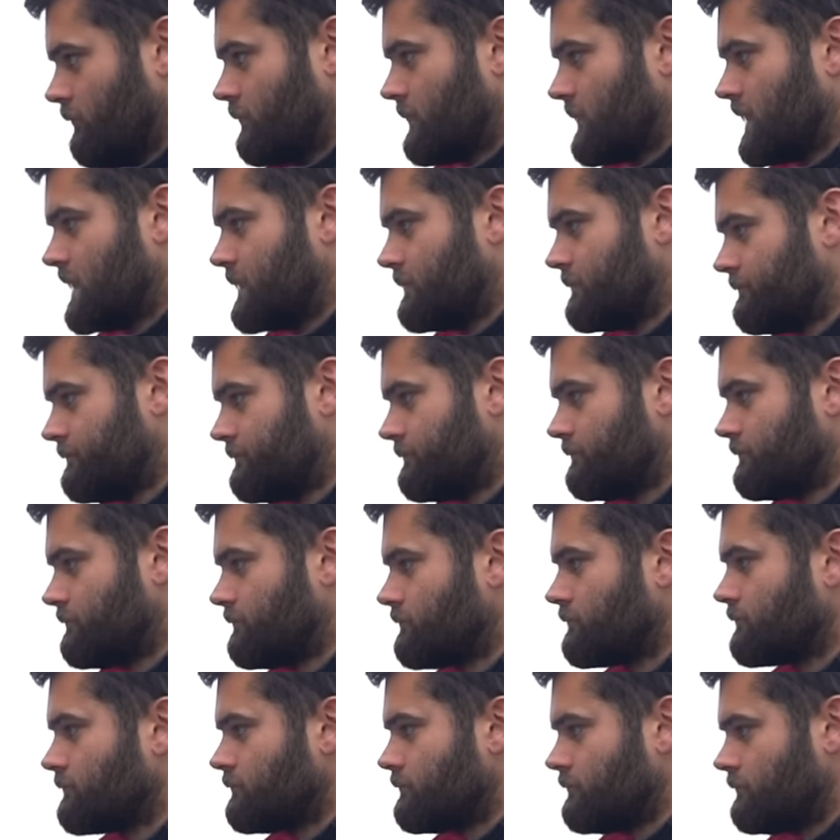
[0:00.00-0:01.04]

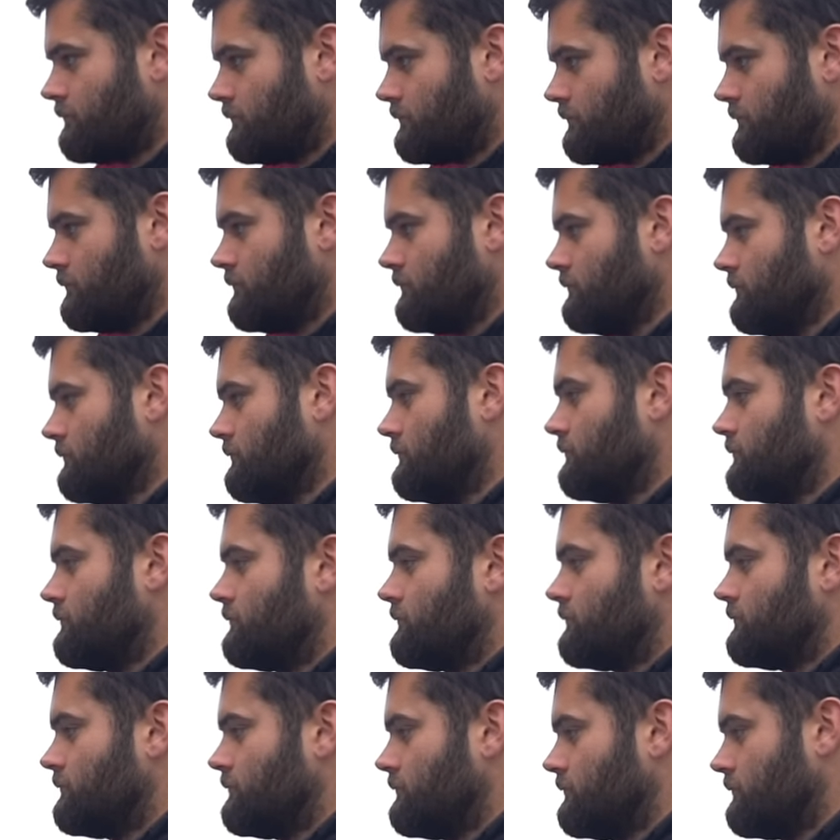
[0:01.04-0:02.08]

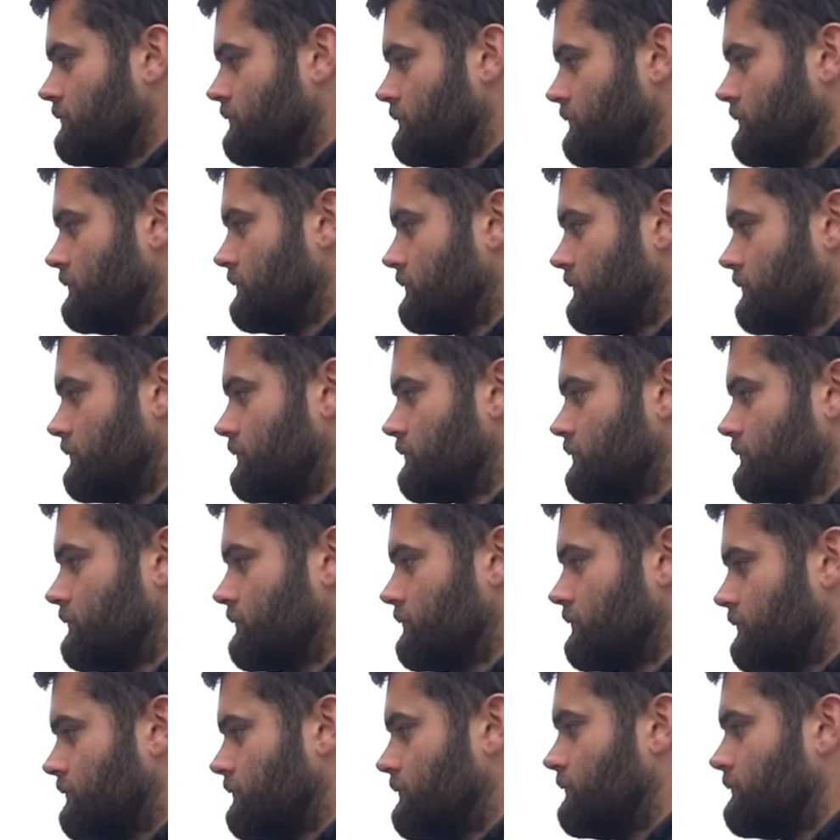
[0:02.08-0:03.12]

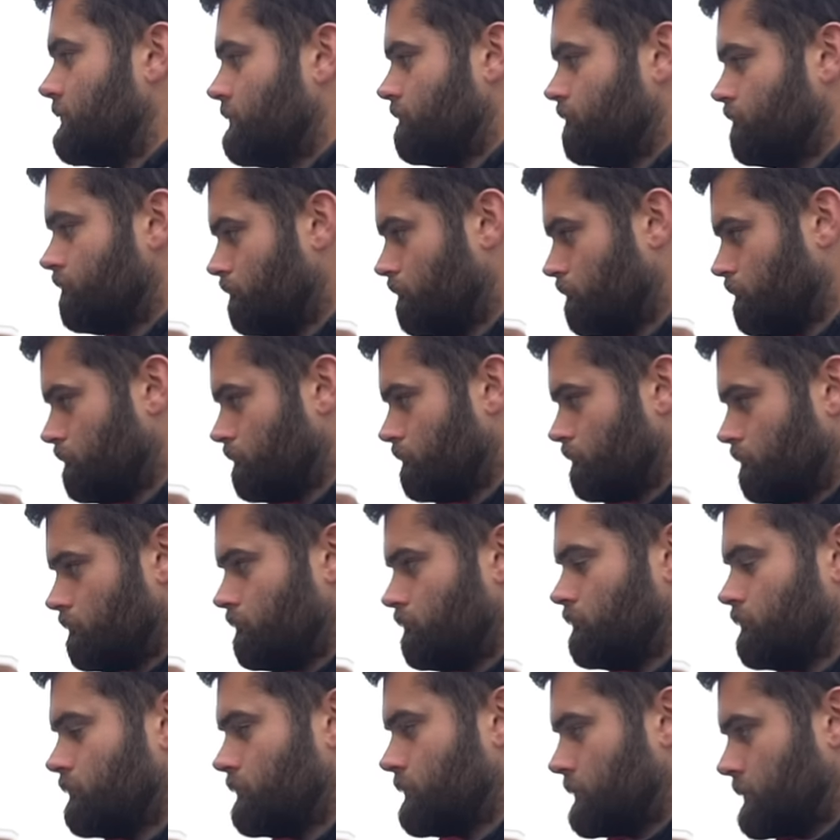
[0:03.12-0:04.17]

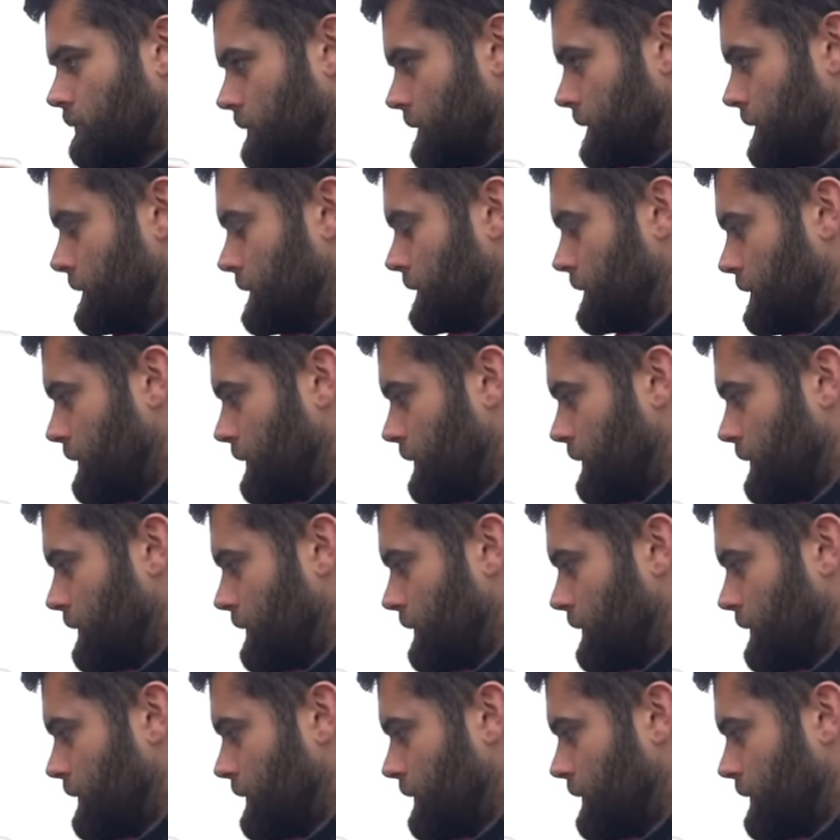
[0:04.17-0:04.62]
This person isn't speaking.